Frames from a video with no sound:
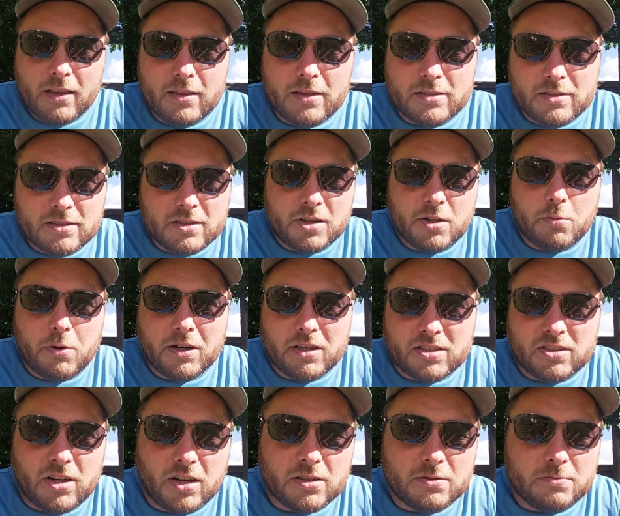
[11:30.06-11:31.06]
this is a good way
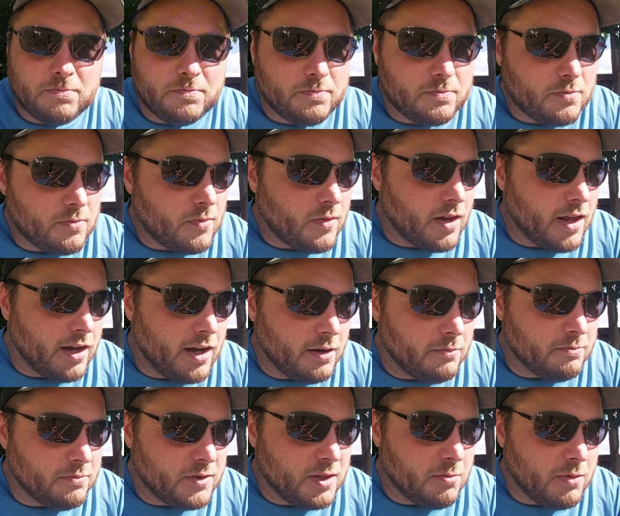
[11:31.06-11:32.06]
to start.
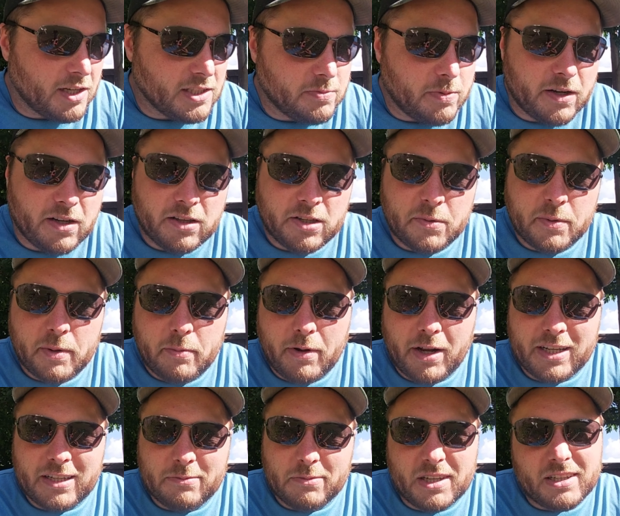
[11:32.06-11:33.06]
You might spend a little bit of
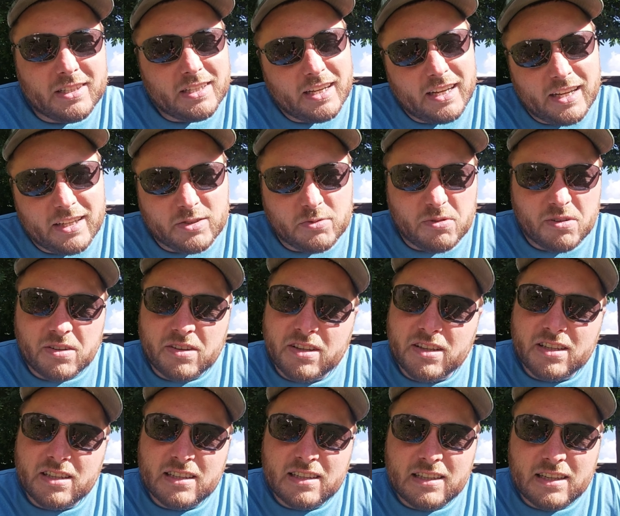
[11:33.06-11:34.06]
money, but hey, it's worth
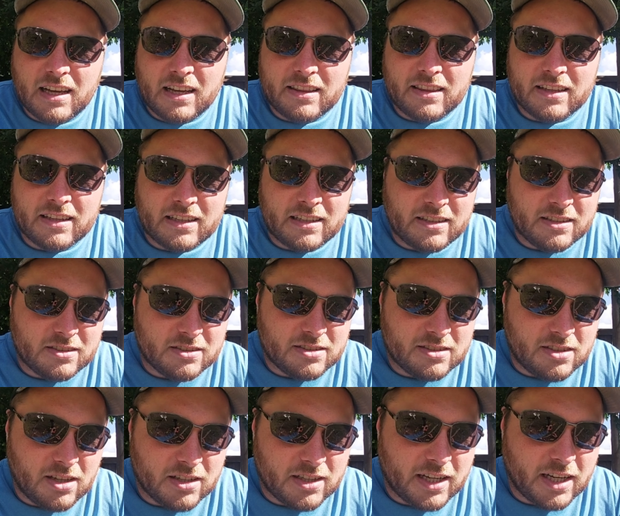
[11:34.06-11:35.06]
it. I think you
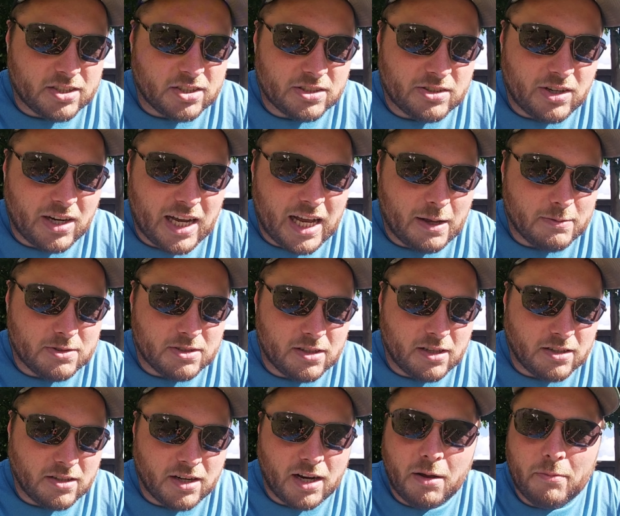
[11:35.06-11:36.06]
start catching crabs
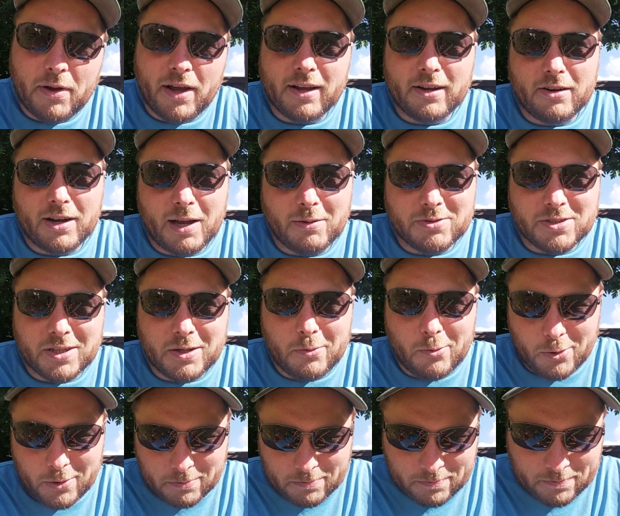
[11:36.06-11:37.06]
and then you're not buying crabs
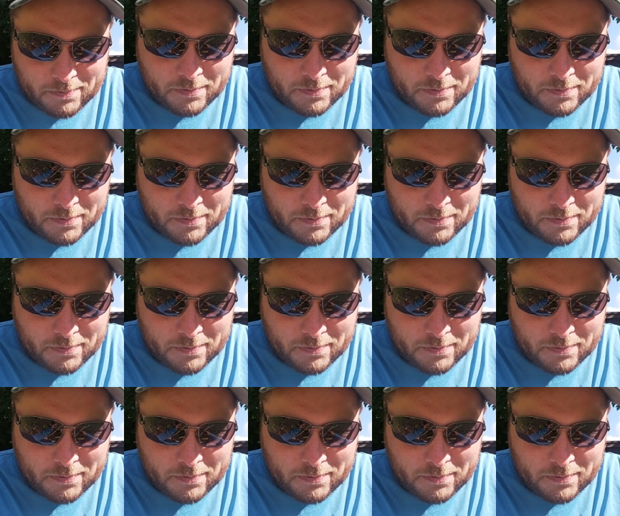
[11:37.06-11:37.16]
anymore.